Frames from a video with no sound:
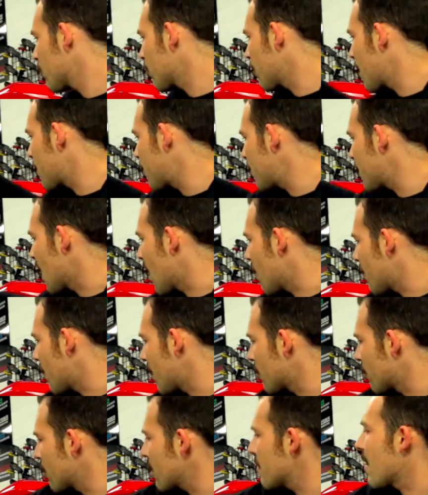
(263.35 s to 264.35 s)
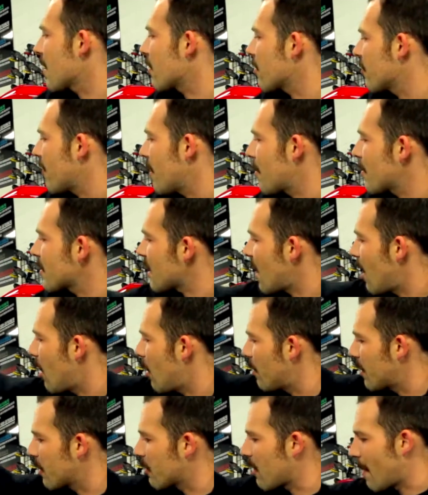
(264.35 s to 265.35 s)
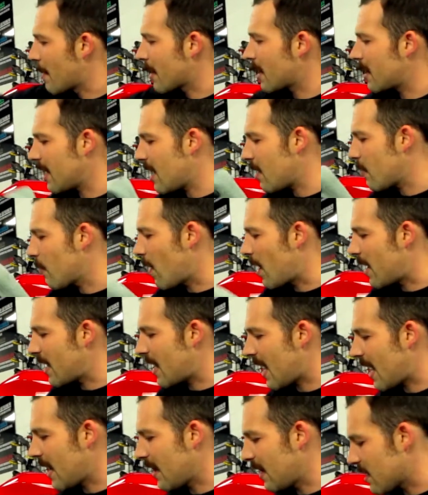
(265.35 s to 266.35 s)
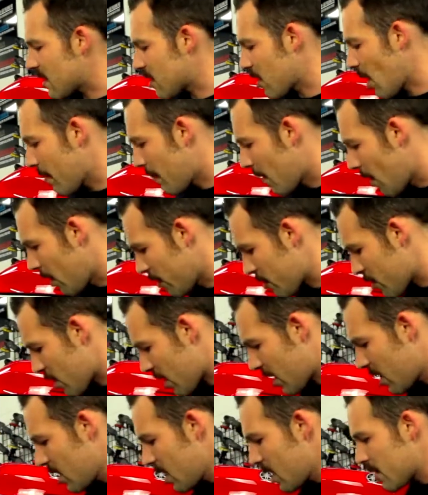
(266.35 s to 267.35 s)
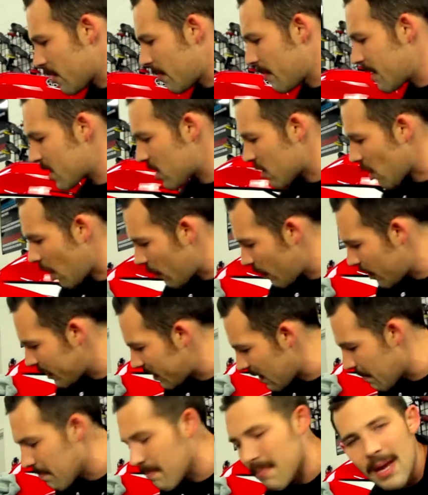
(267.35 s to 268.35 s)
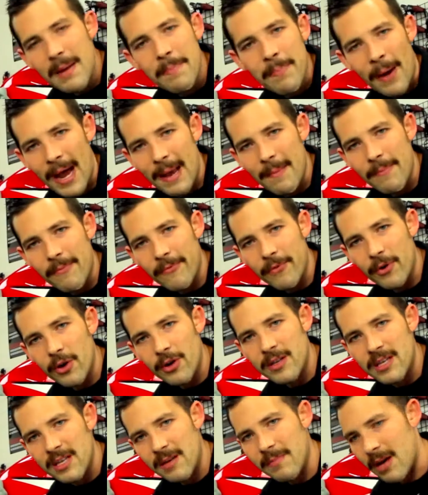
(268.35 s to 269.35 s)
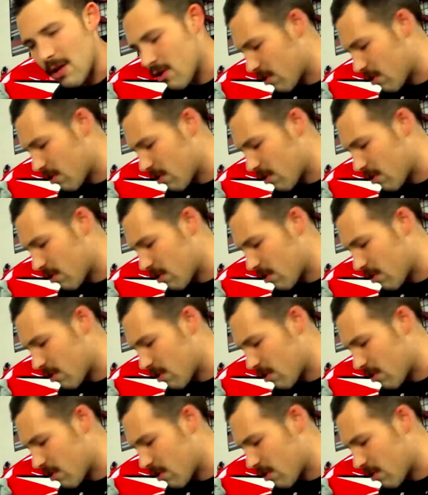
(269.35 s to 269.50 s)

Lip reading: So I'm going to put down my dirty microfiber towel, I'm going to grab a clean one, and let's start polishing. So I'm going to start with the mid pipe first to